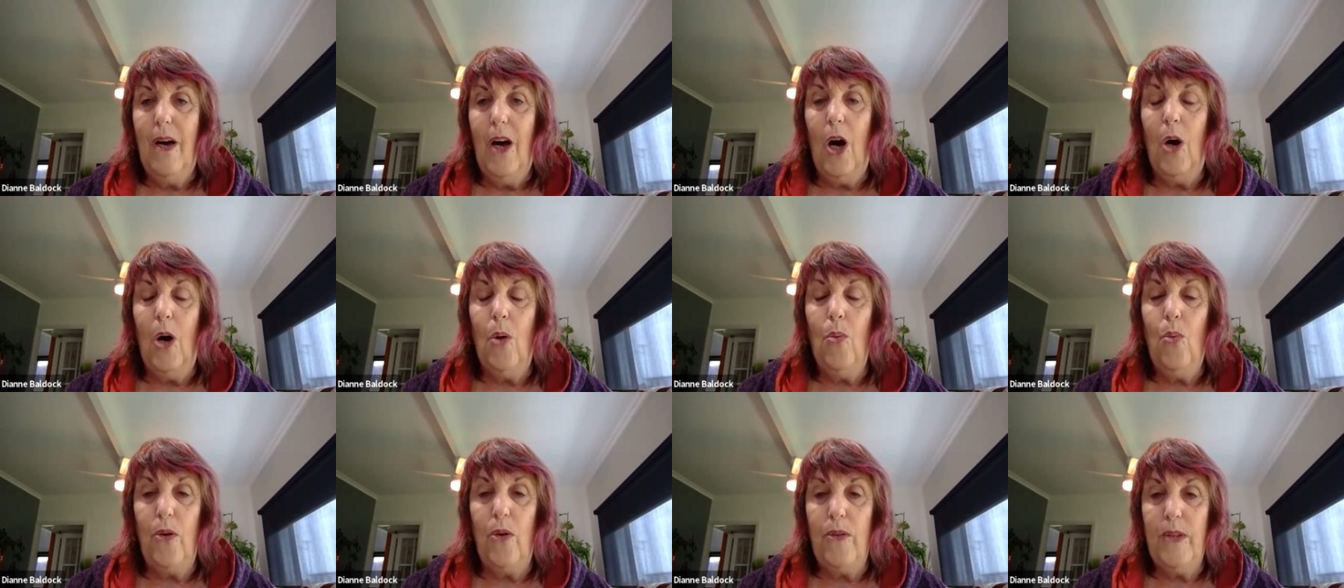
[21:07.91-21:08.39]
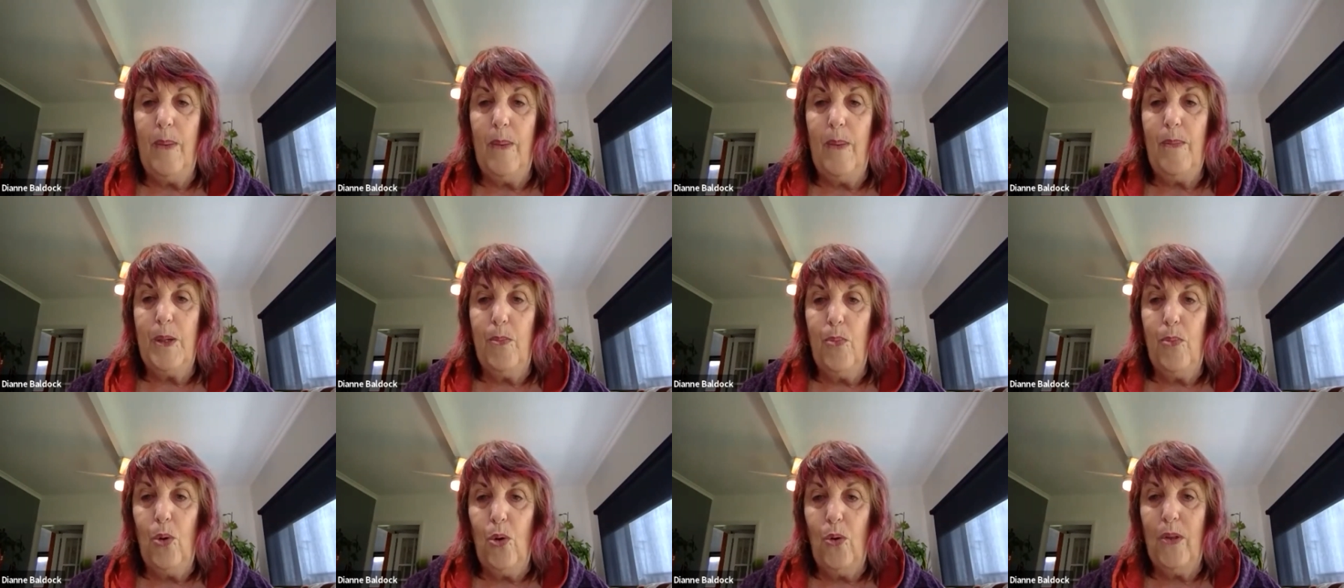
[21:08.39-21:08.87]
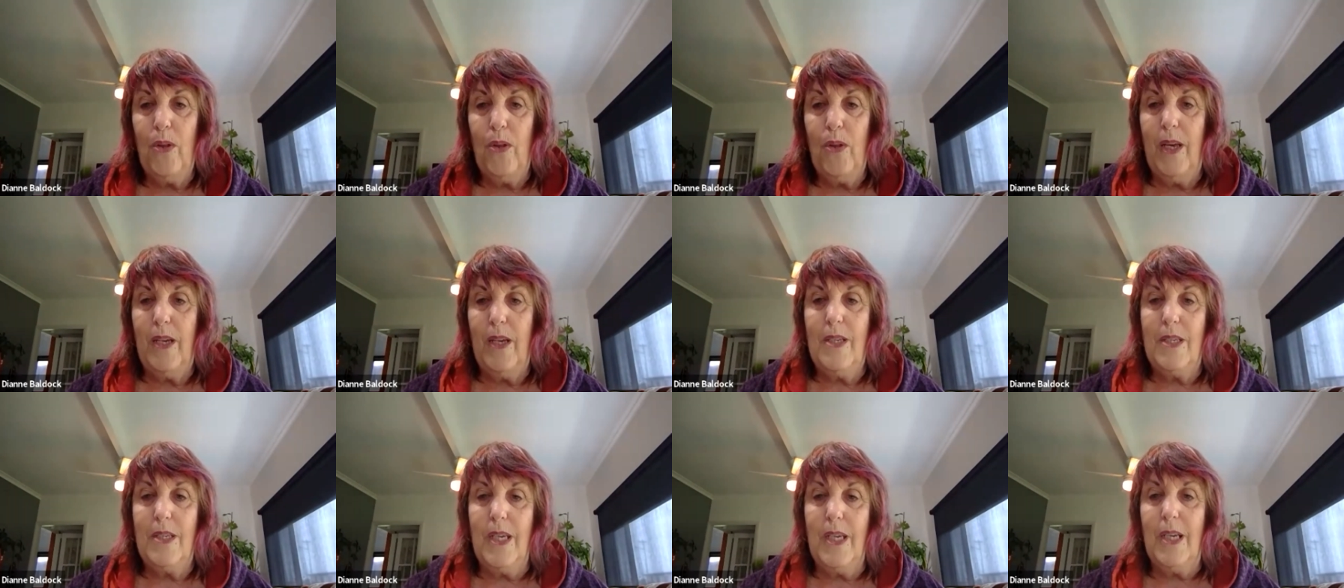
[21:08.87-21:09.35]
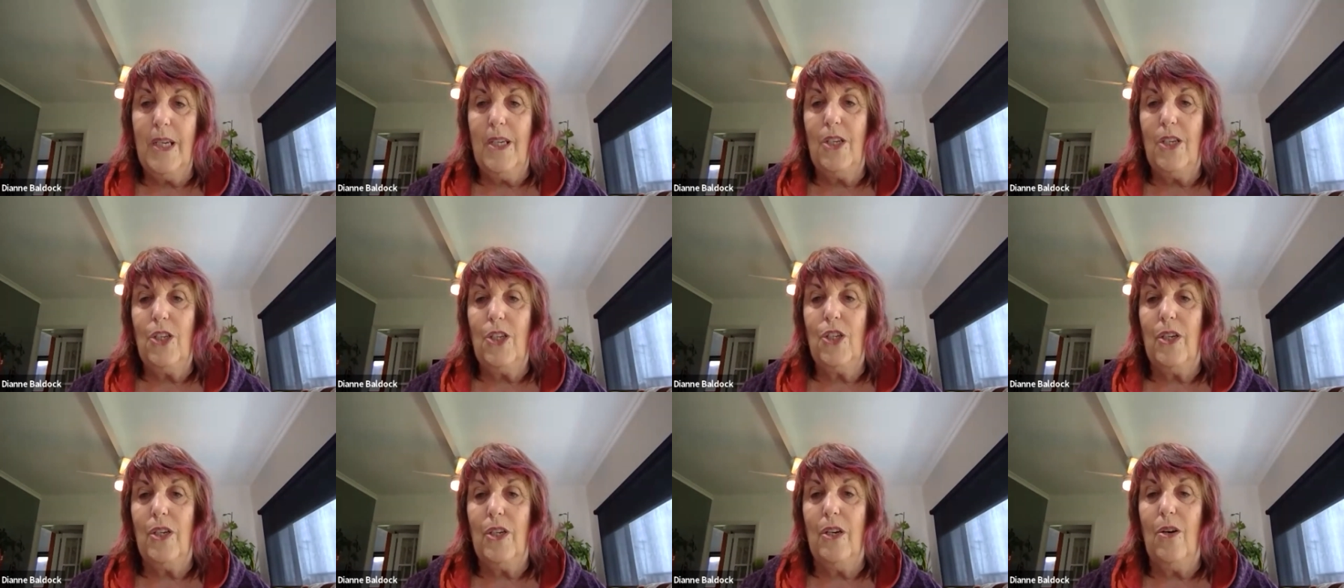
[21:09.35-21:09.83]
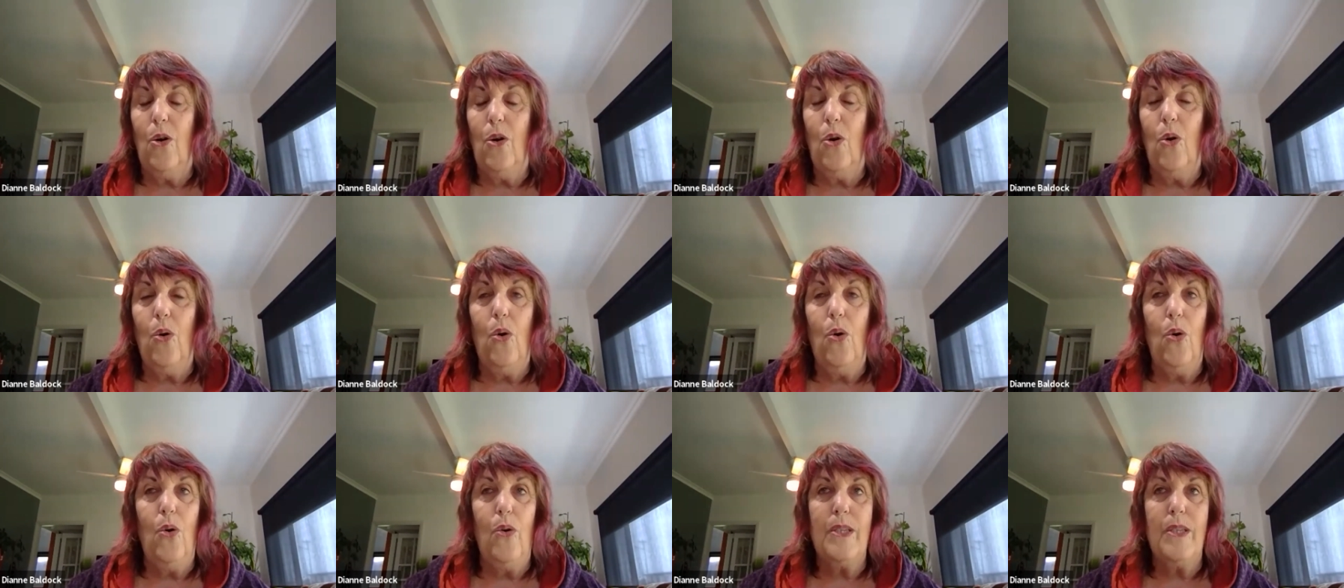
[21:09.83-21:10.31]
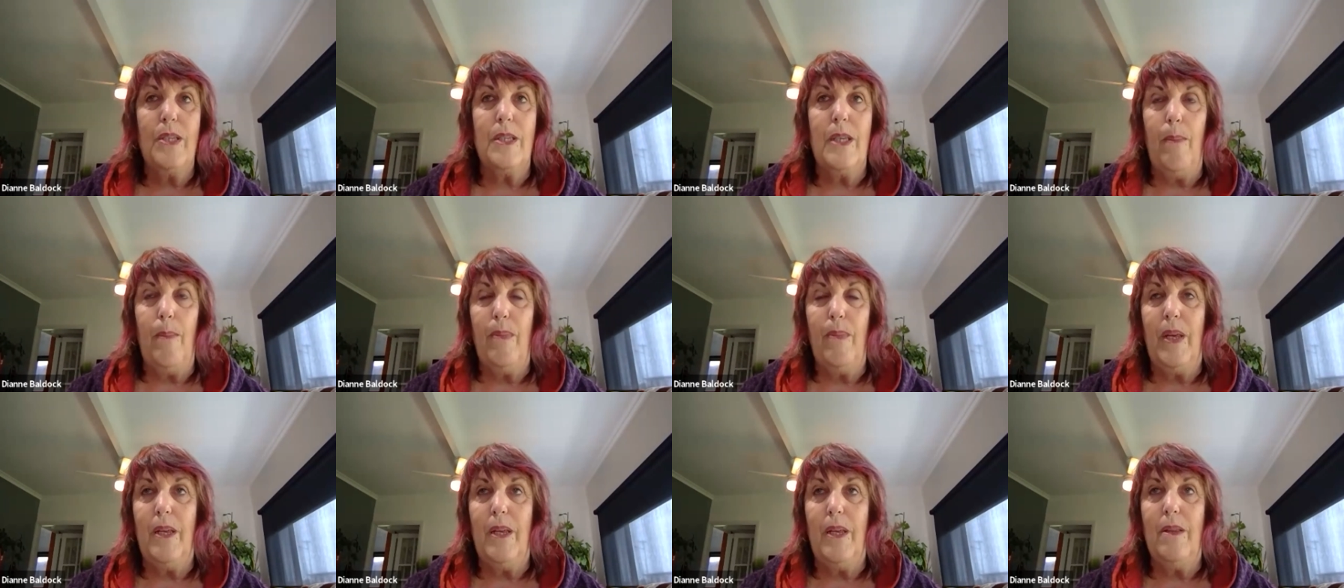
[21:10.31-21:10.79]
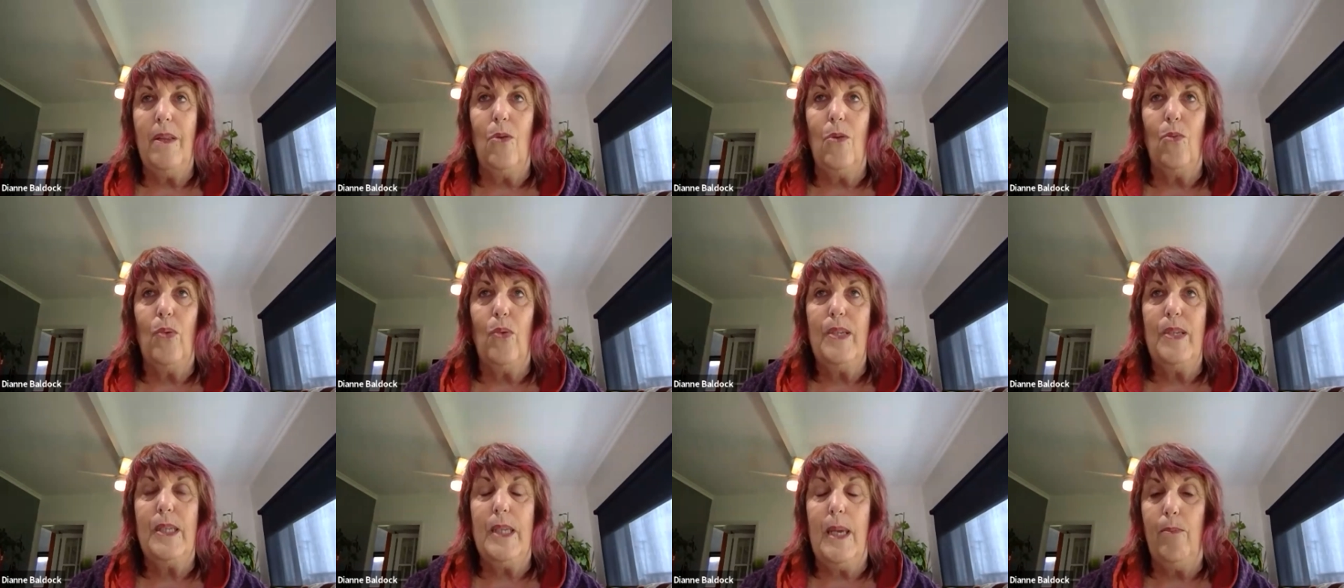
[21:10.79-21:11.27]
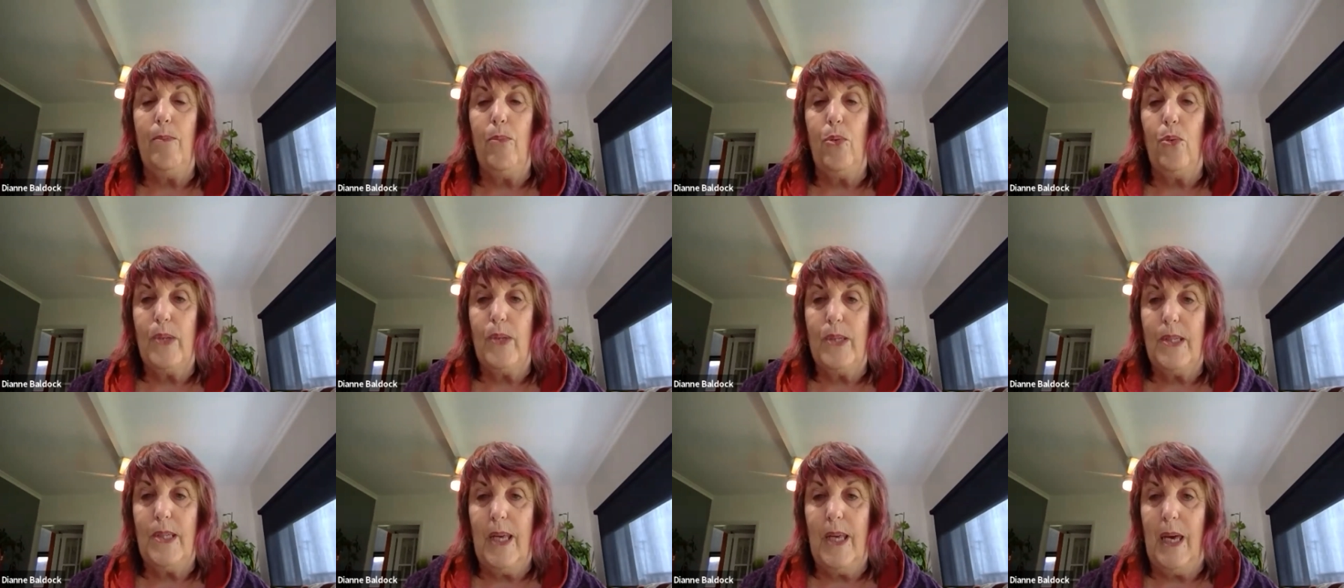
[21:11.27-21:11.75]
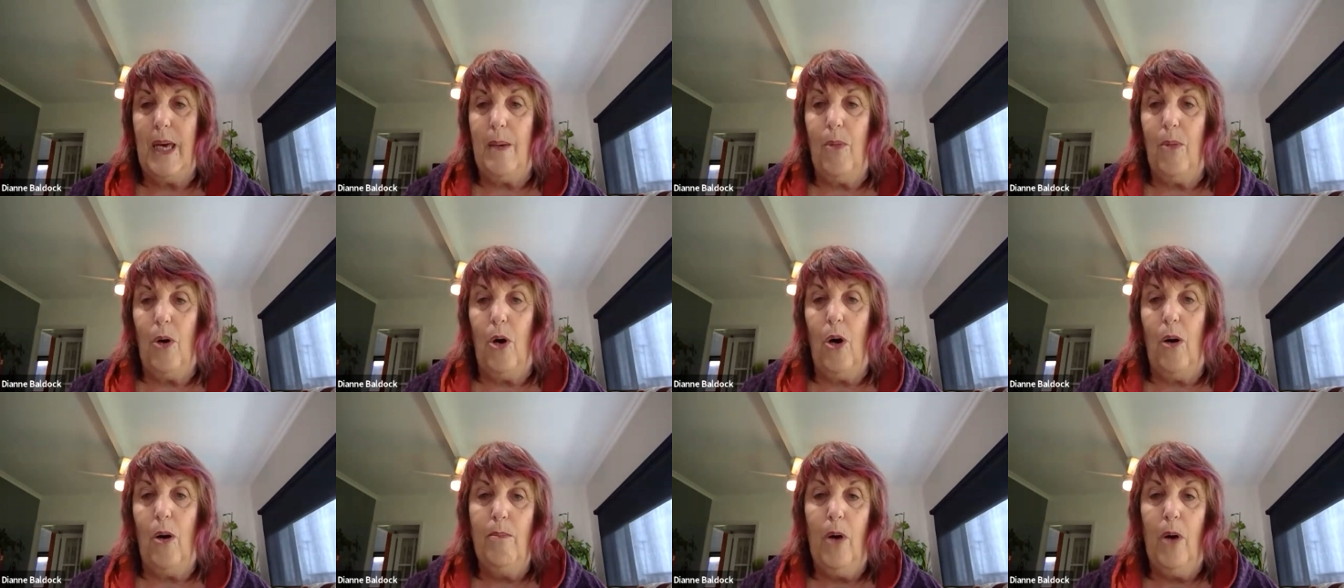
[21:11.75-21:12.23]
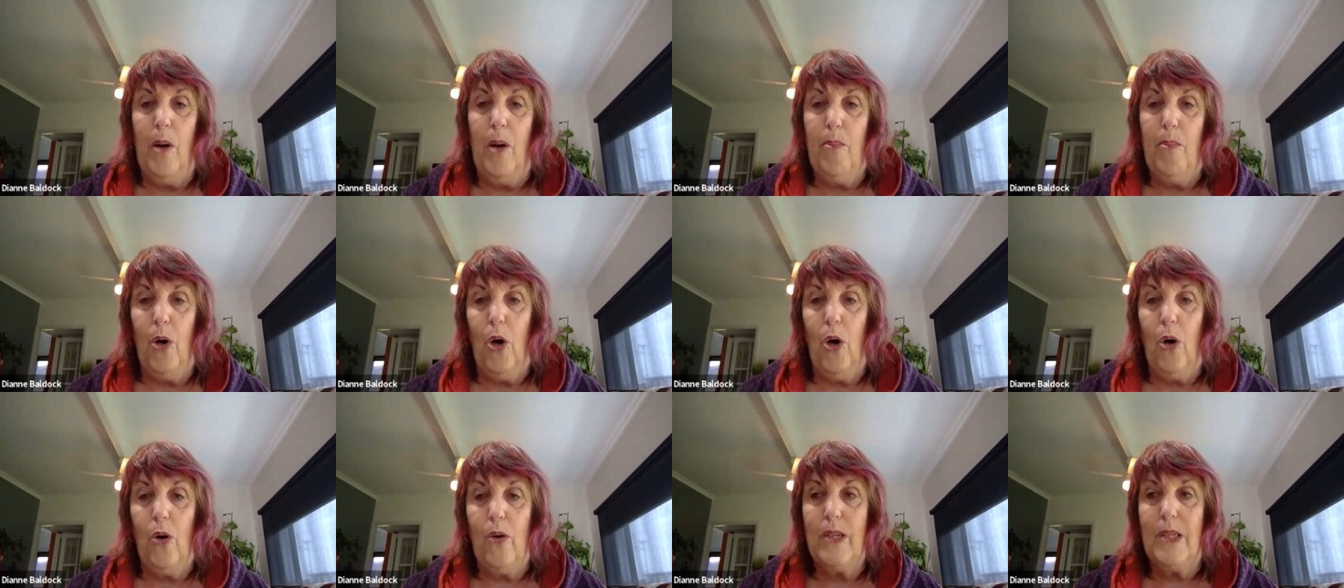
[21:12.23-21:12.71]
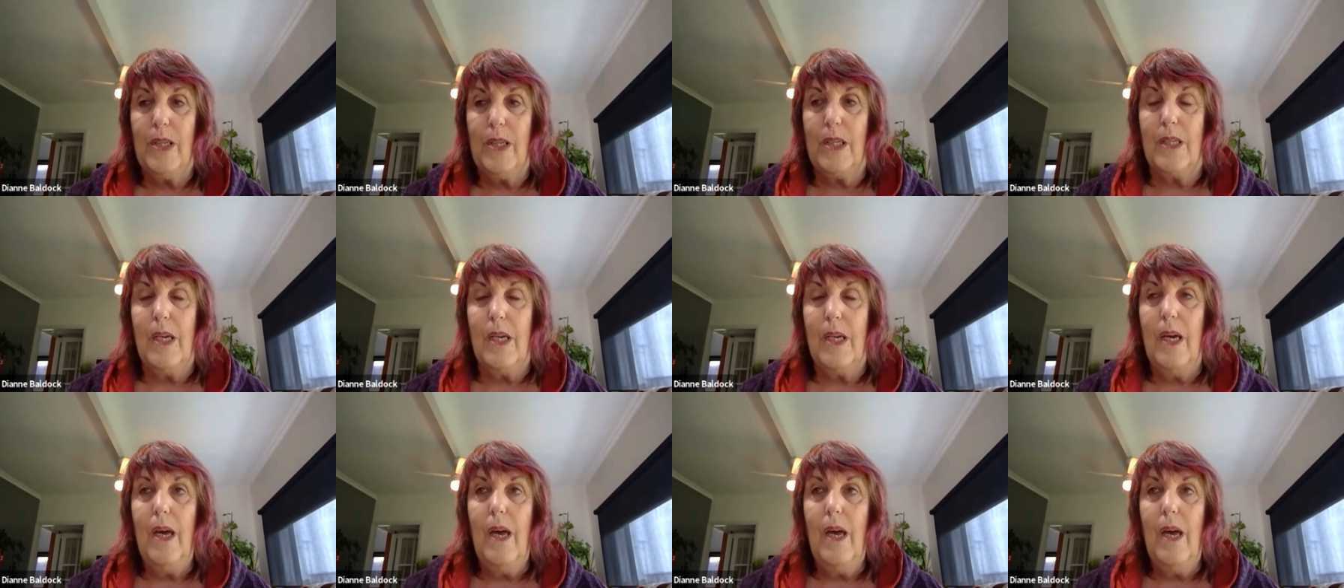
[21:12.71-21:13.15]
I want them to put their signature or something that resembles them on my box."